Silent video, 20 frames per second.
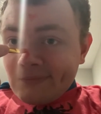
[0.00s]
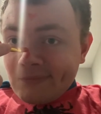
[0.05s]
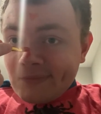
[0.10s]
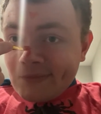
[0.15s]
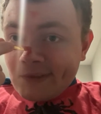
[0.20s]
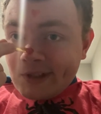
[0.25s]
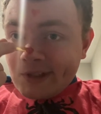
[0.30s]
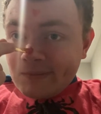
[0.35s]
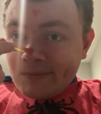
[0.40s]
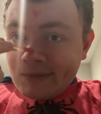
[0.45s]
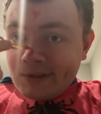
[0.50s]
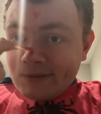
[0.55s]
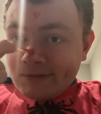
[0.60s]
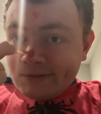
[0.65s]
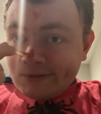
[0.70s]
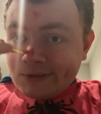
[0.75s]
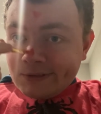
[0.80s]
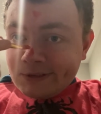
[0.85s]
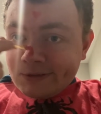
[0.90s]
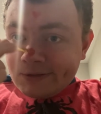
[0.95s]
I mean,
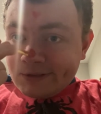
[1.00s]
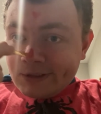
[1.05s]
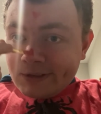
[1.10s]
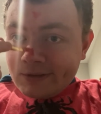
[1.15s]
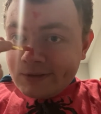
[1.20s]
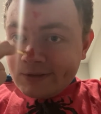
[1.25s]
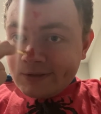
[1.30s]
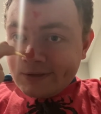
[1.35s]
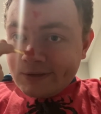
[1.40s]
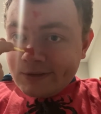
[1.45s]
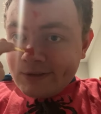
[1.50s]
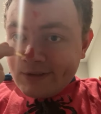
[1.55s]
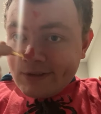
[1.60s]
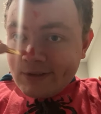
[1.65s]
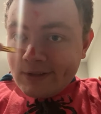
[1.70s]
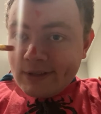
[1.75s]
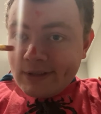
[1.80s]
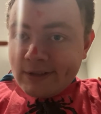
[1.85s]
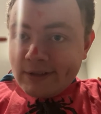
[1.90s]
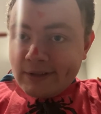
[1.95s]
we're close to
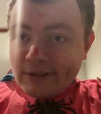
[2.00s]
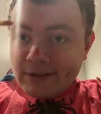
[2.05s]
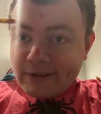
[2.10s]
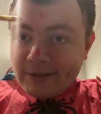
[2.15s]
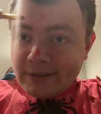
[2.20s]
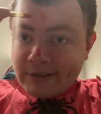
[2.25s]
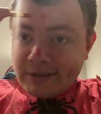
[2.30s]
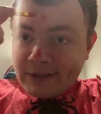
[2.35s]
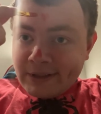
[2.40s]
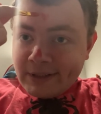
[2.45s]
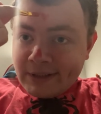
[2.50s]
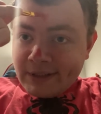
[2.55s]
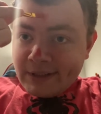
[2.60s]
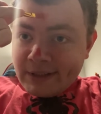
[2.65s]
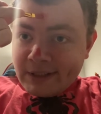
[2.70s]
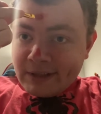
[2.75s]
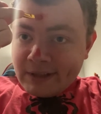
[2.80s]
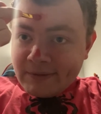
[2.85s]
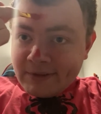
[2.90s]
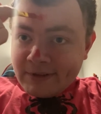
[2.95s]
the end here.
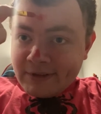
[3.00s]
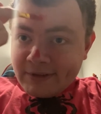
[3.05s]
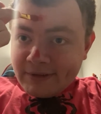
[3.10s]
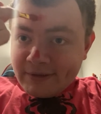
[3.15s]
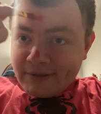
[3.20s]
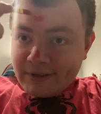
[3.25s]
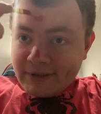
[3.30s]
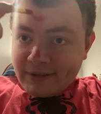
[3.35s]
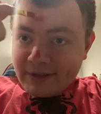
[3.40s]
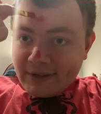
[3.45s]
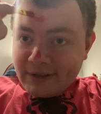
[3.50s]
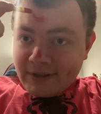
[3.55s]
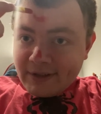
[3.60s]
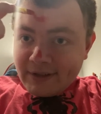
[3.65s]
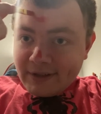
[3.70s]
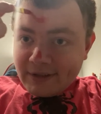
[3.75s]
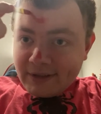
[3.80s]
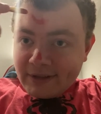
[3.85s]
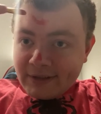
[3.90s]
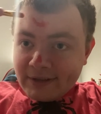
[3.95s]
I'm also like
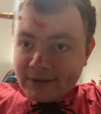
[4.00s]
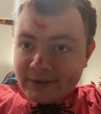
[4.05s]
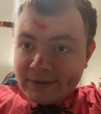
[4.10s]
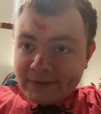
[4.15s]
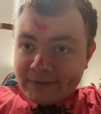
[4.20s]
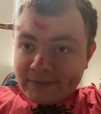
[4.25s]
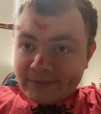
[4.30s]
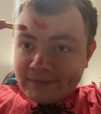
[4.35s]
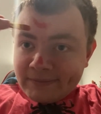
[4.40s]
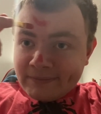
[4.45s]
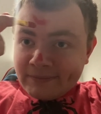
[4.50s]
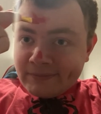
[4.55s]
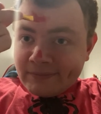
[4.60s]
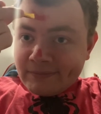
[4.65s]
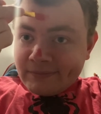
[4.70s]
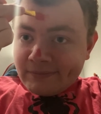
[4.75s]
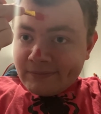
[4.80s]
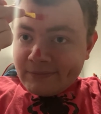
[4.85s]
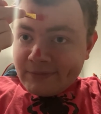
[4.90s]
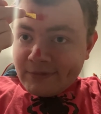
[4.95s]
sick,
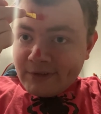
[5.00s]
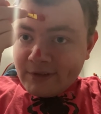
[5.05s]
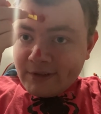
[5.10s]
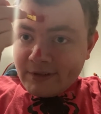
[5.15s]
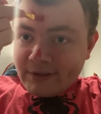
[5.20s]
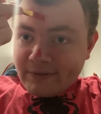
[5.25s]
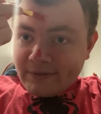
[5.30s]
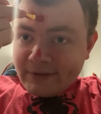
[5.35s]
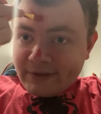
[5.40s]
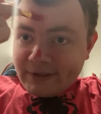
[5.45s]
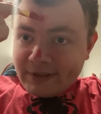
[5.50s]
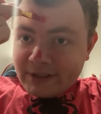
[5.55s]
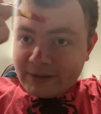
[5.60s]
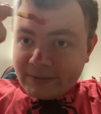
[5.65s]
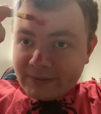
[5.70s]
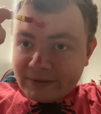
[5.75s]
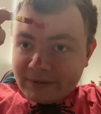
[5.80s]
which doesn't really help